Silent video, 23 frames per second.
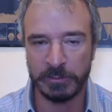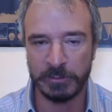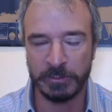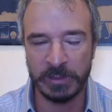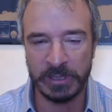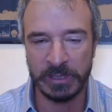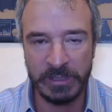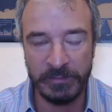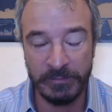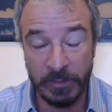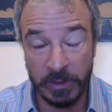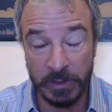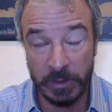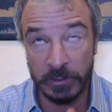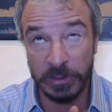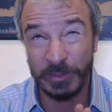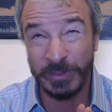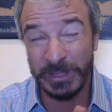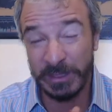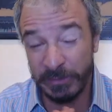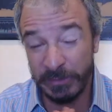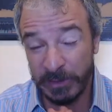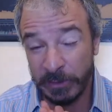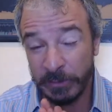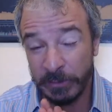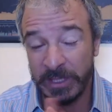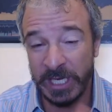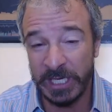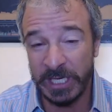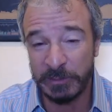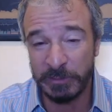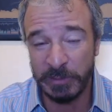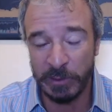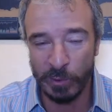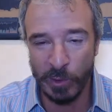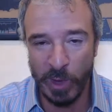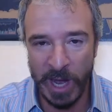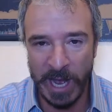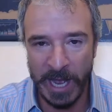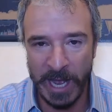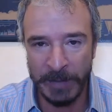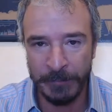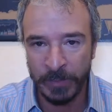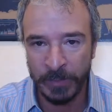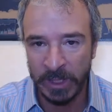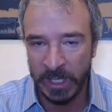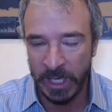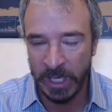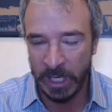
specifically with the SPY